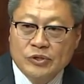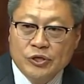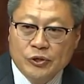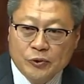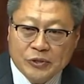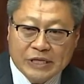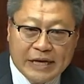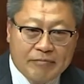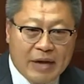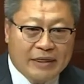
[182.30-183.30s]

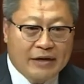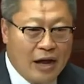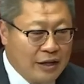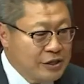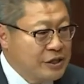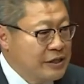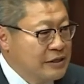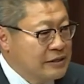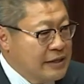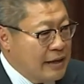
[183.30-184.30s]
using
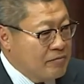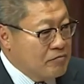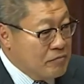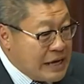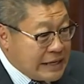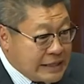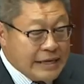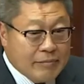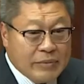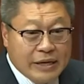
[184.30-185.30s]
methodologies that meet
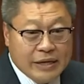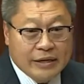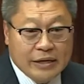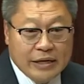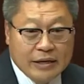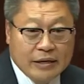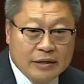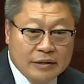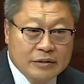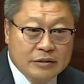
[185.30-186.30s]
the immediate need,
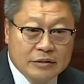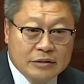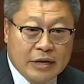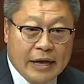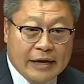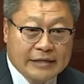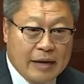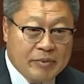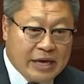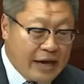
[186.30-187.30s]
and as
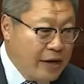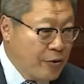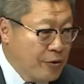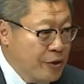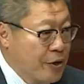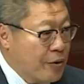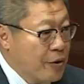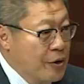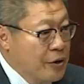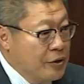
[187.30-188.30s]
I began
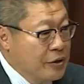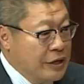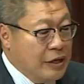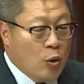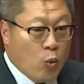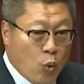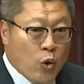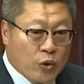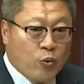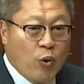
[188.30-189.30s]
earlier, the
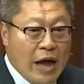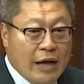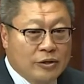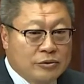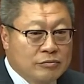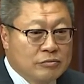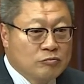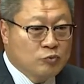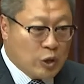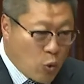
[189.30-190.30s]
worthwhile
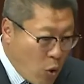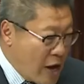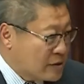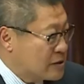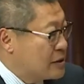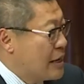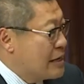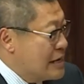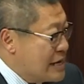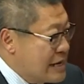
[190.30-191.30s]
requests
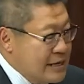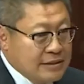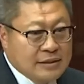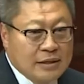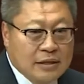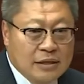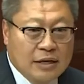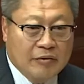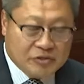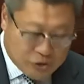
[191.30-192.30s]
and needs of